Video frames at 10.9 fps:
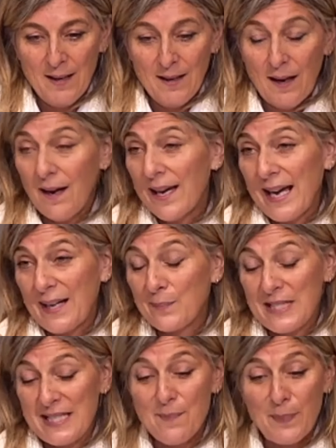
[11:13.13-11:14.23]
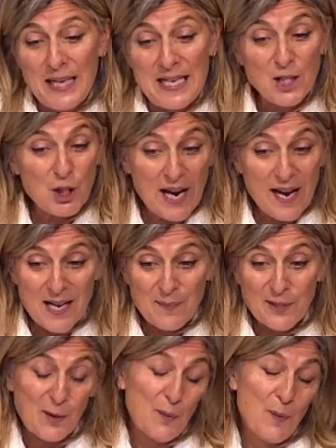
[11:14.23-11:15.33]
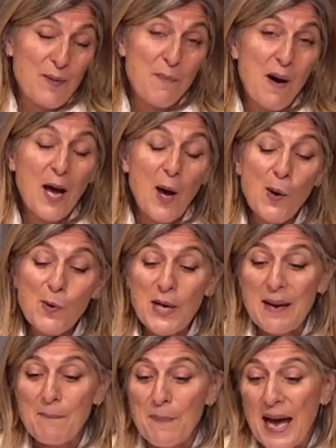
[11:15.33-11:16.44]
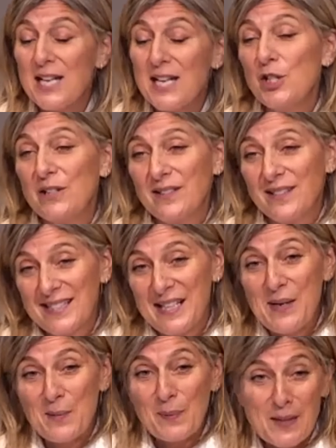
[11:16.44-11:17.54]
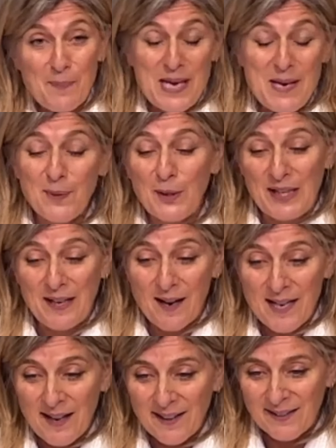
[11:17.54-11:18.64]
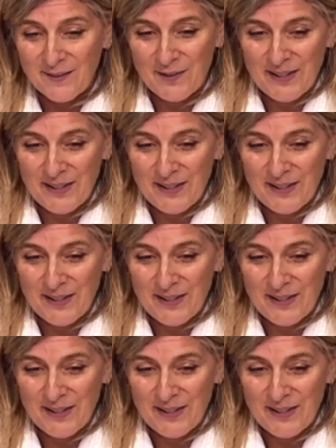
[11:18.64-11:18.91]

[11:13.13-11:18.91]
I am deeply shamed with my own impatience with the people that I love.